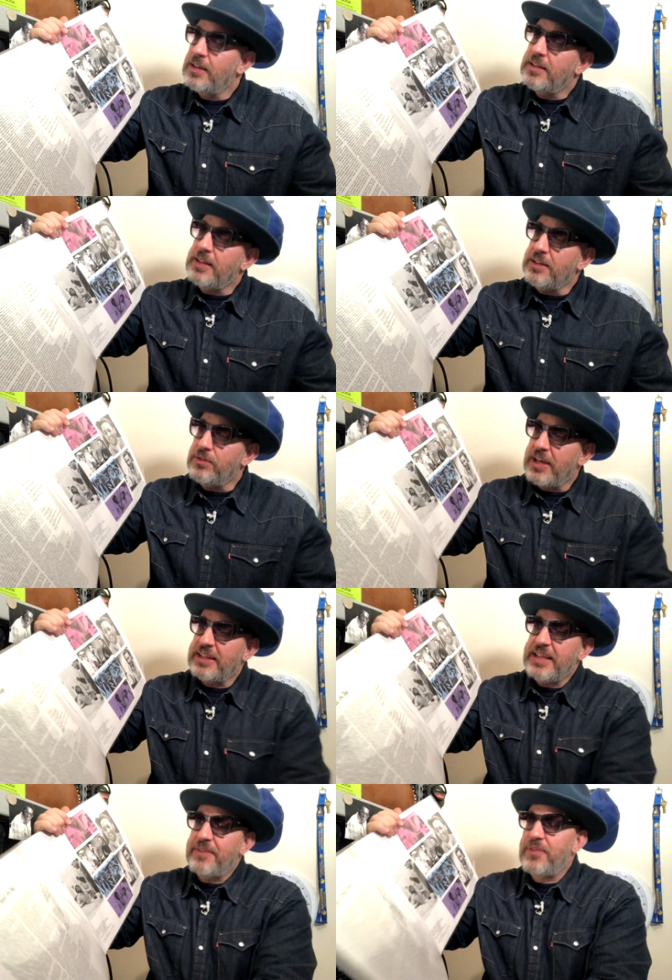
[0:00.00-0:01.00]
Then you got
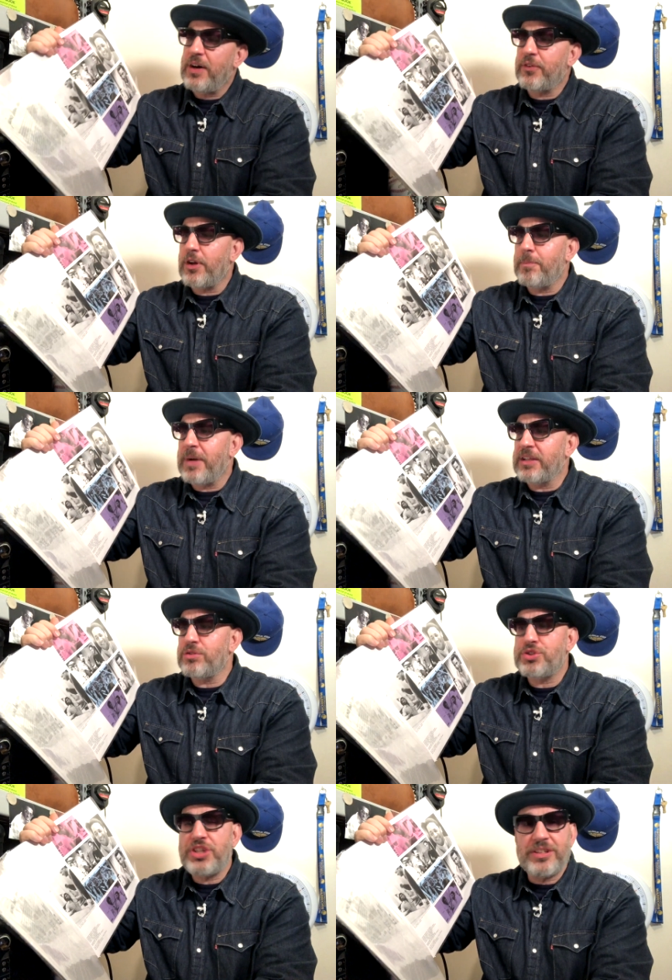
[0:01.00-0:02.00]
that followed up by Your
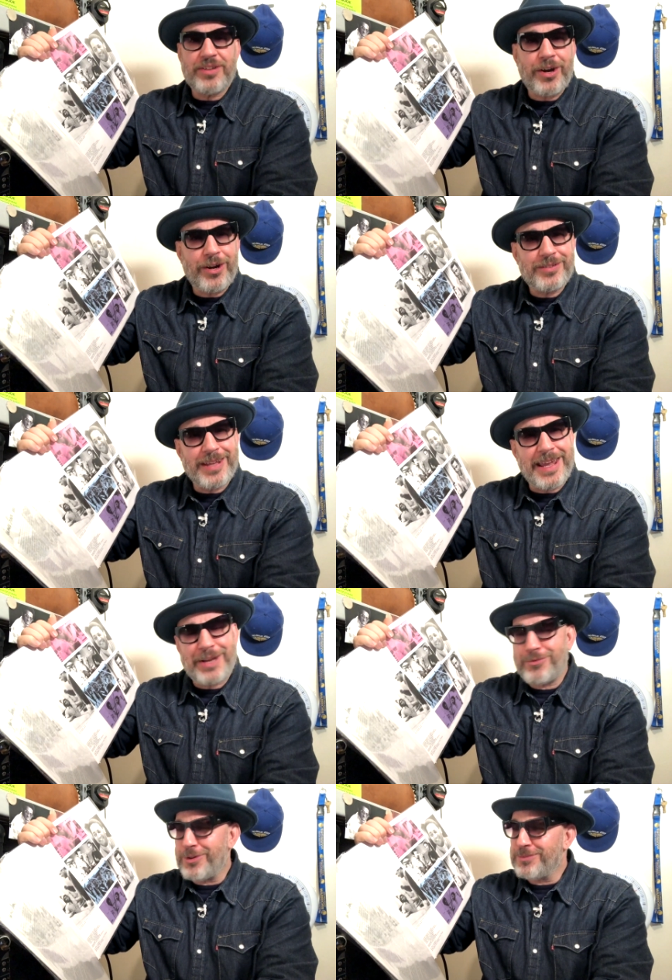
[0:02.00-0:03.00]
Cheating Heart, the Hank
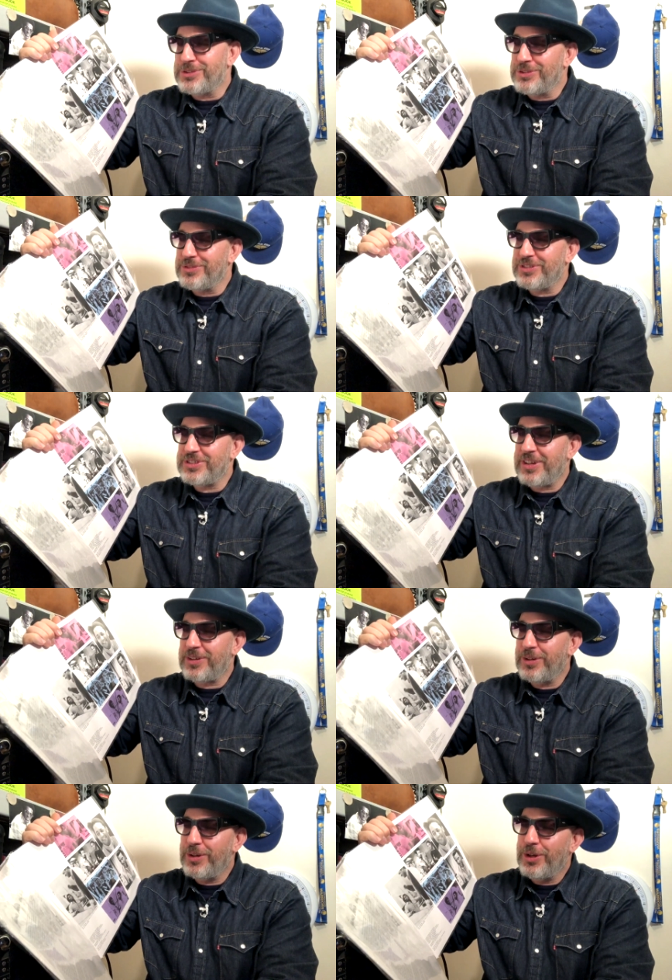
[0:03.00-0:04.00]
Williams Jr. song.
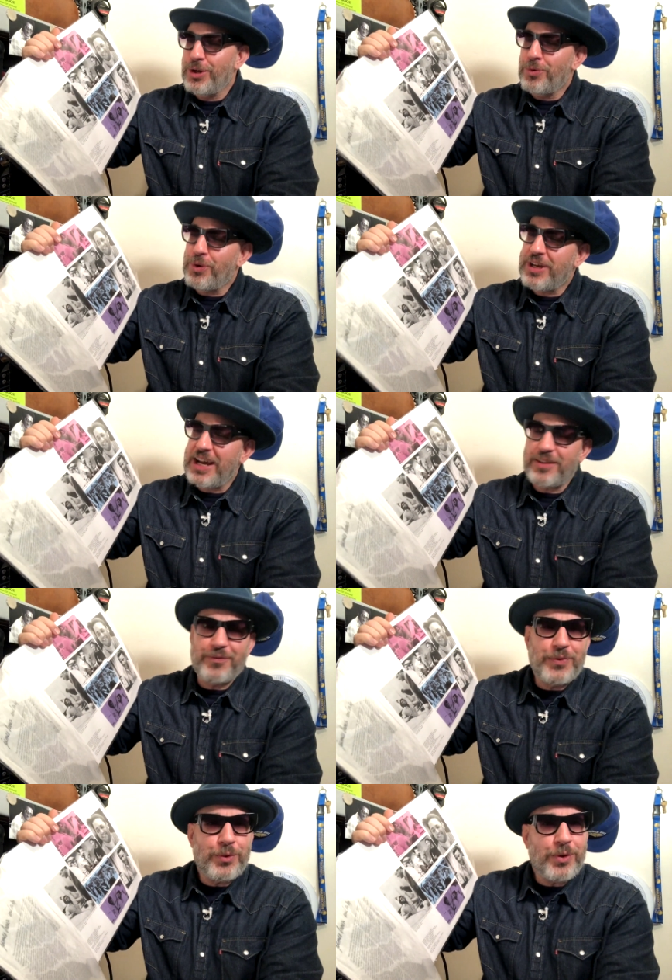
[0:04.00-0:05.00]
What kind of
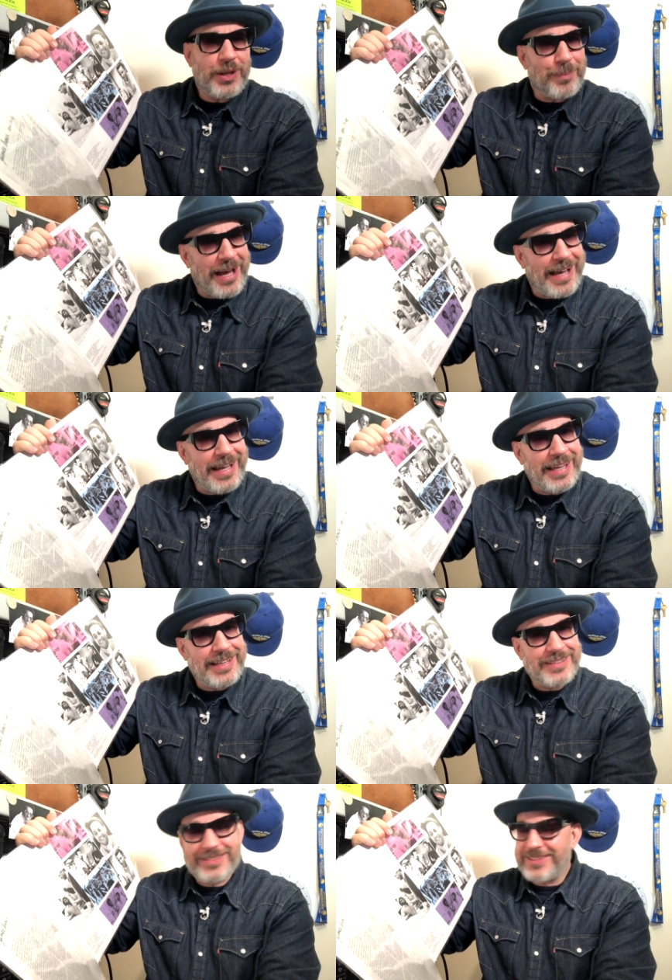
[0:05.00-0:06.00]
fool am I?
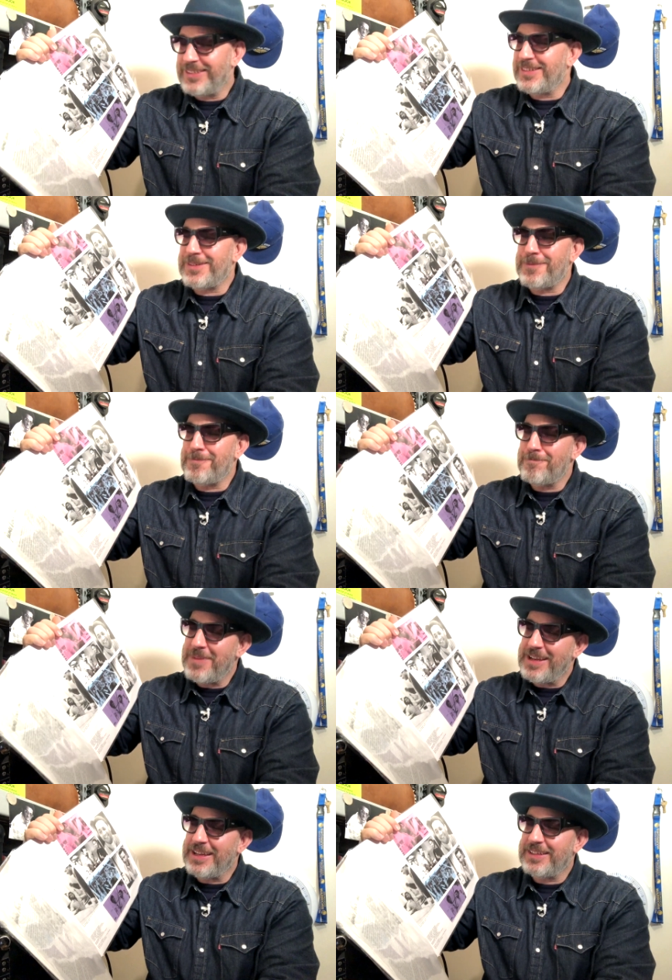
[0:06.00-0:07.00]
Oh
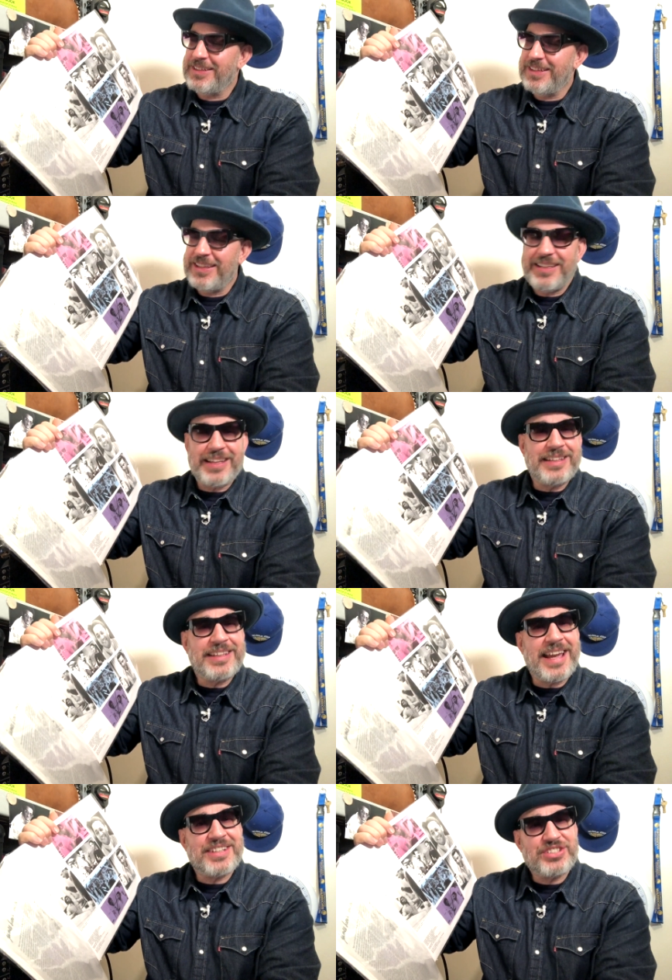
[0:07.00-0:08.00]
man. And he
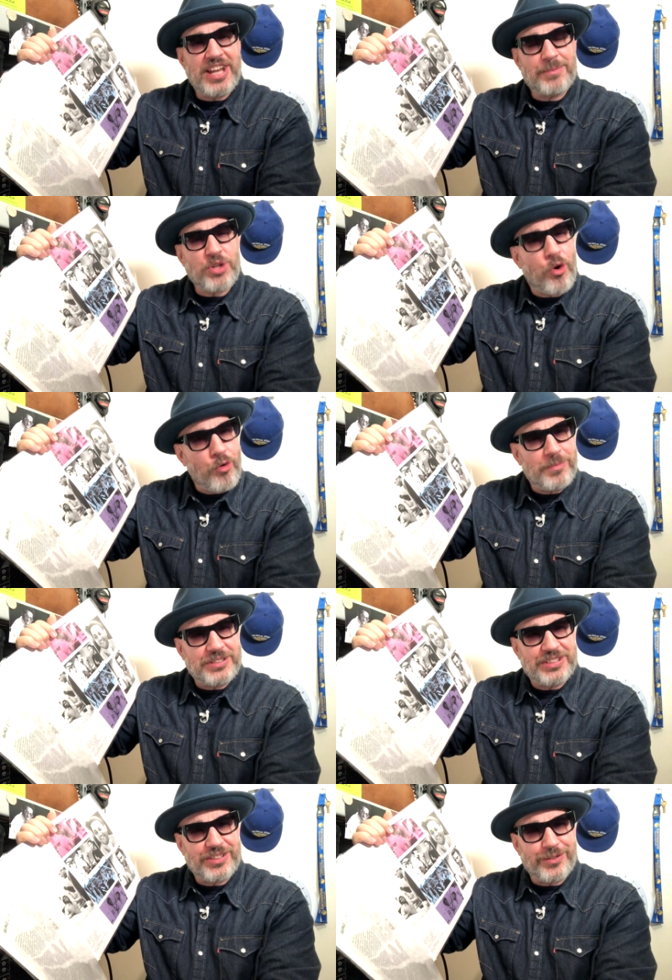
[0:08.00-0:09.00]
got James own
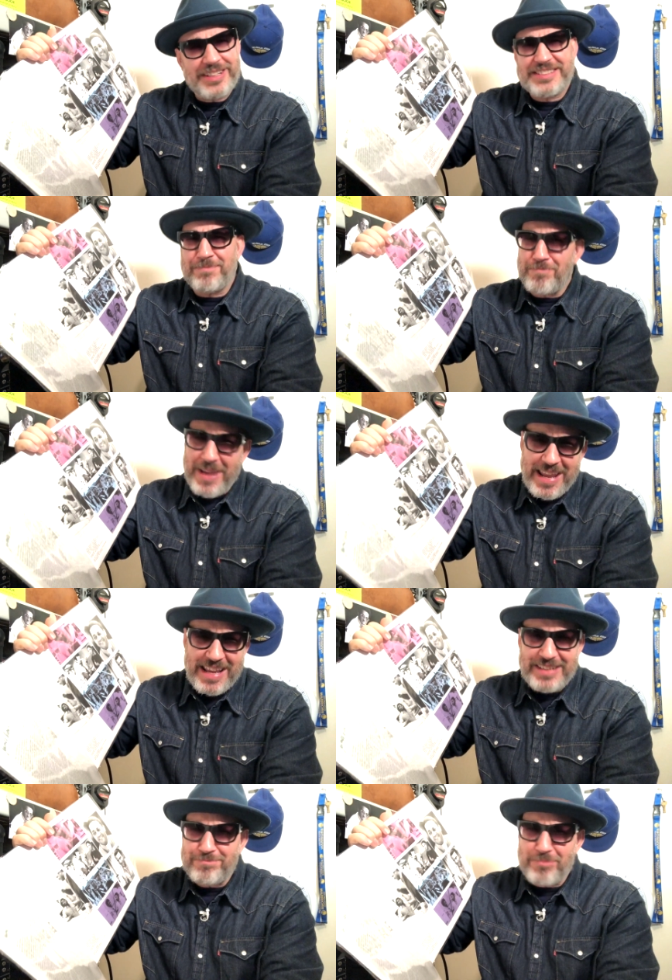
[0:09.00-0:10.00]
material. It's a
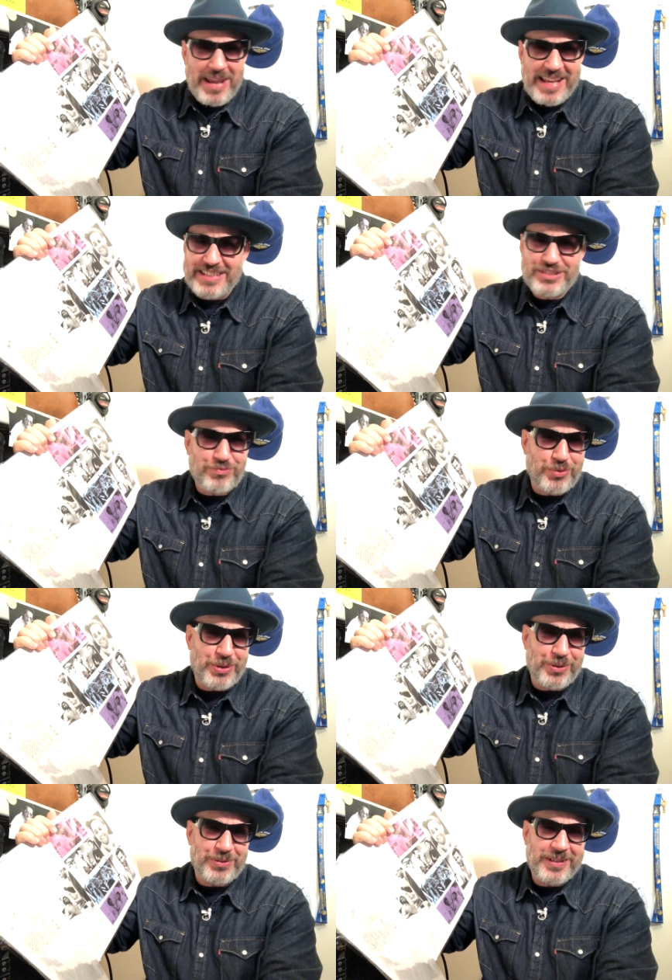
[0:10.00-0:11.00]
man, man's world.